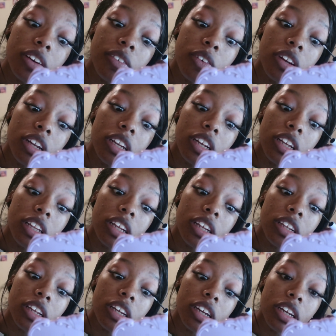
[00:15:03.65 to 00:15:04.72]
I've only done
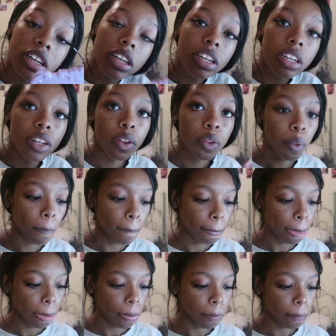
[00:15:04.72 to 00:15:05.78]
this like,
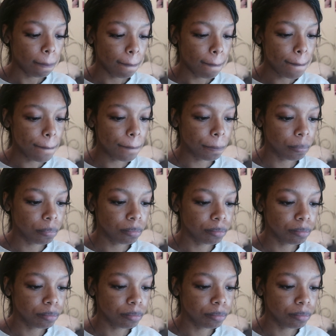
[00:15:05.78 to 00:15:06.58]
I